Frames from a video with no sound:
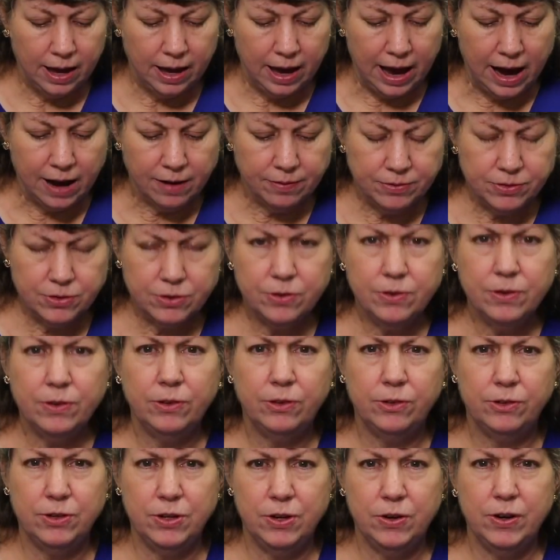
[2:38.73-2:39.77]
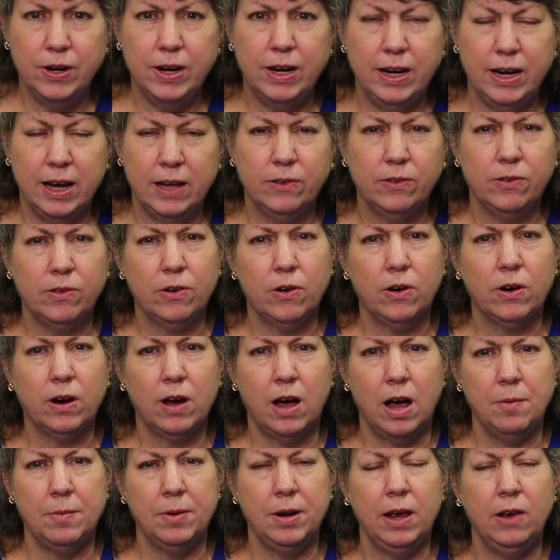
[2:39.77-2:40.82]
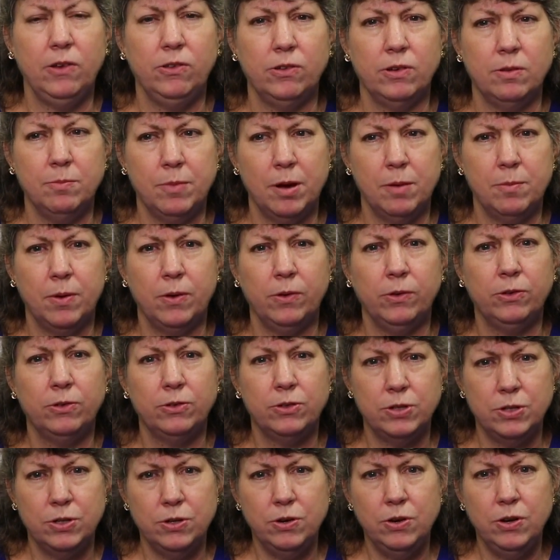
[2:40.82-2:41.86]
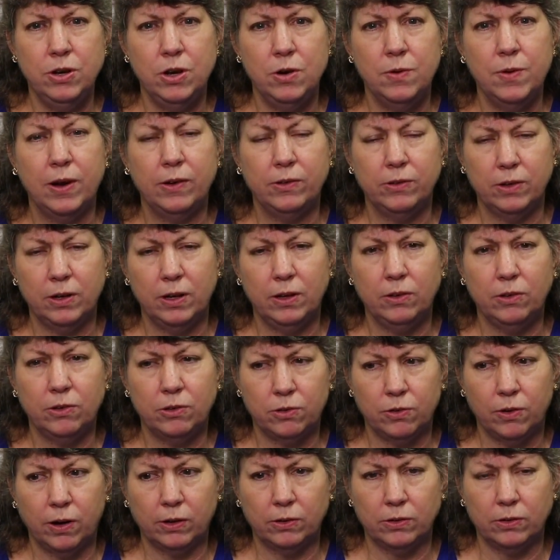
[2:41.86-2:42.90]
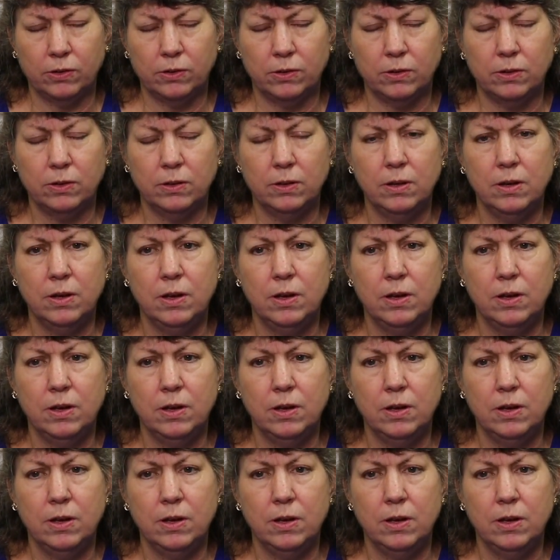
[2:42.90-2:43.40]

After the student gets their accommodation memos to you as an instructor,